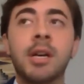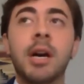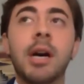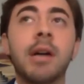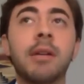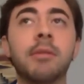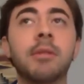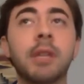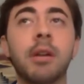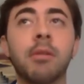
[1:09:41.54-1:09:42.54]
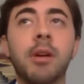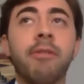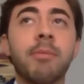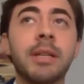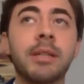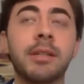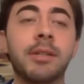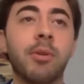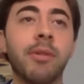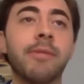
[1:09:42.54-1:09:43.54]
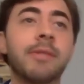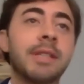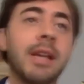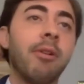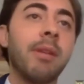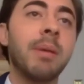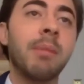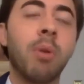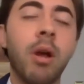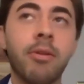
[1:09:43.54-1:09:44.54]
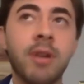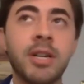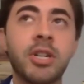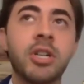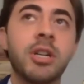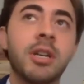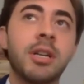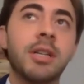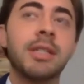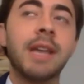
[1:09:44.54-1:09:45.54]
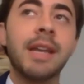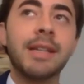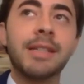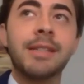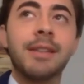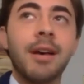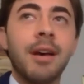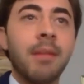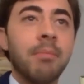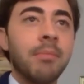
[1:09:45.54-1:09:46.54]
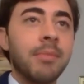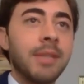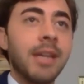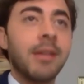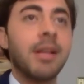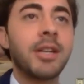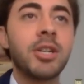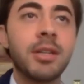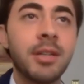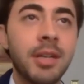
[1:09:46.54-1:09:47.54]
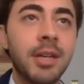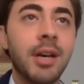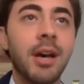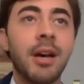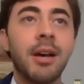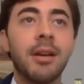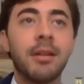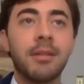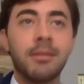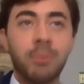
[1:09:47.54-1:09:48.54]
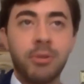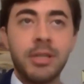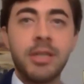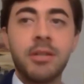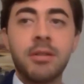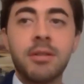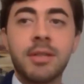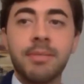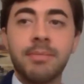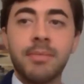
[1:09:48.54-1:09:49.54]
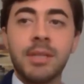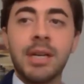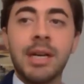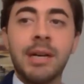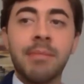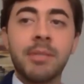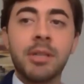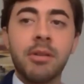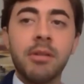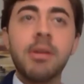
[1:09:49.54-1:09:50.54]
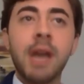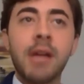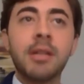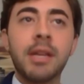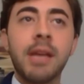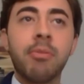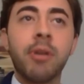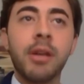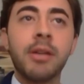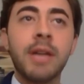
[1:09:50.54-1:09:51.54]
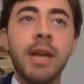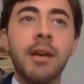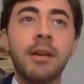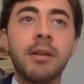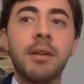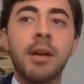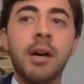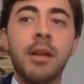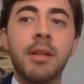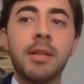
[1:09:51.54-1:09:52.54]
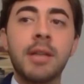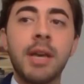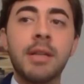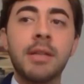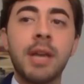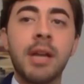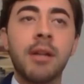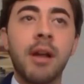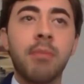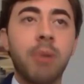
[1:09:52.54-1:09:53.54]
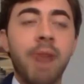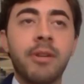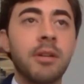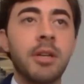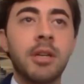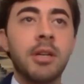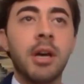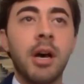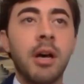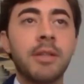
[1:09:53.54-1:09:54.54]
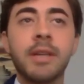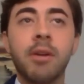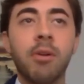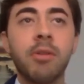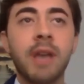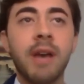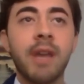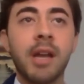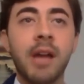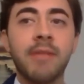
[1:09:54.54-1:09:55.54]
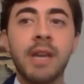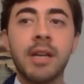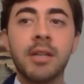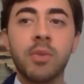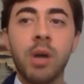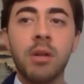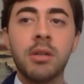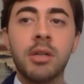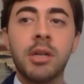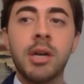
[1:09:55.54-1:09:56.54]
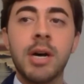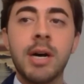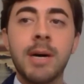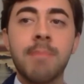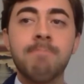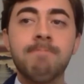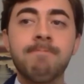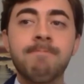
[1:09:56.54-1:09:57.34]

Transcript: uh, you know, government sort of scary big brother-ish statist um, data collection uh, procedures. Um, so you can actually get pretty good data uh, these days, and a lot of private uh, C R Os have that kind of data as well. Um,